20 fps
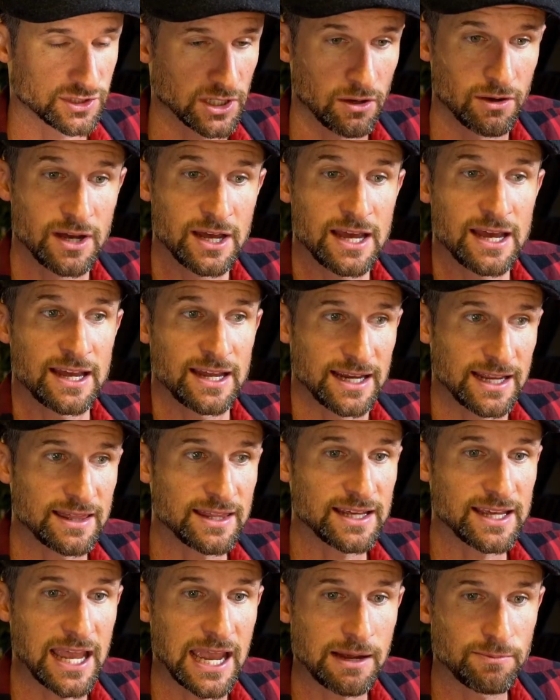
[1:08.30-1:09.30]
So in
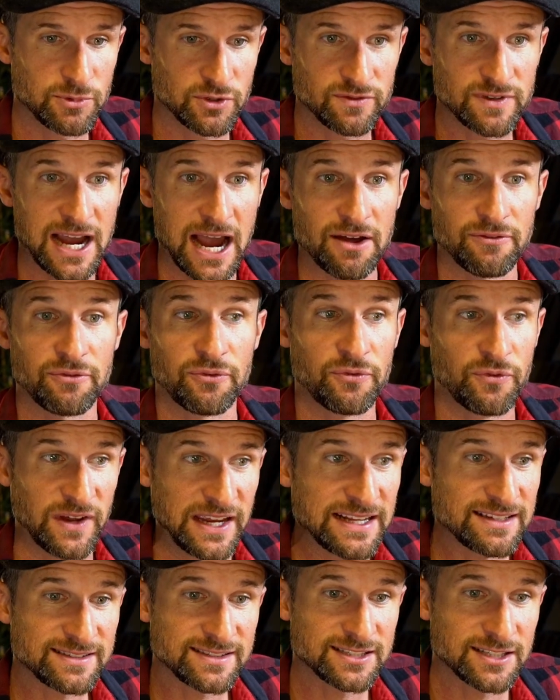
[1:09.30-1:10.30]
the game, you've got
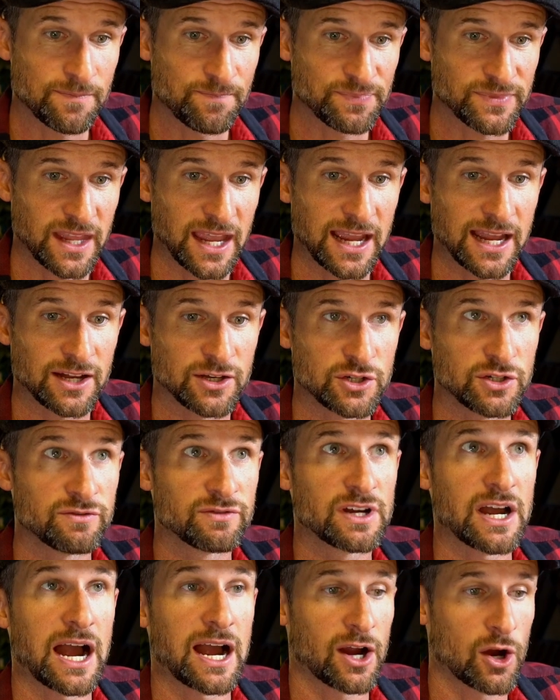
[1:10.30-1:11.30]
feats and
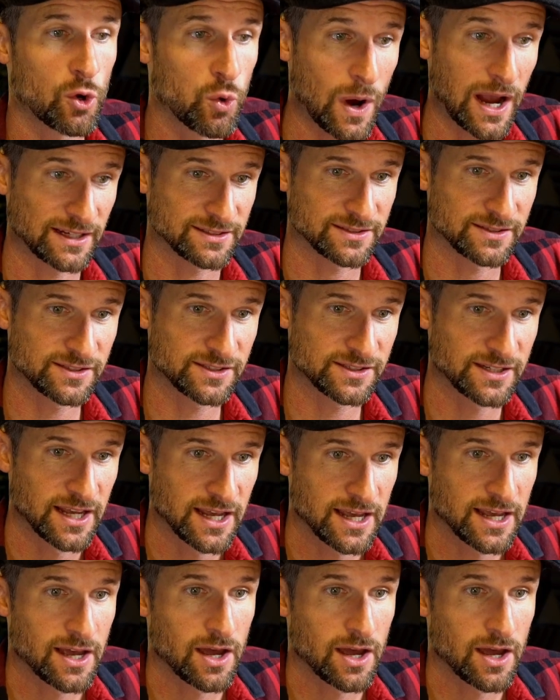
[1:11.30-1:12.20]
you've got quests,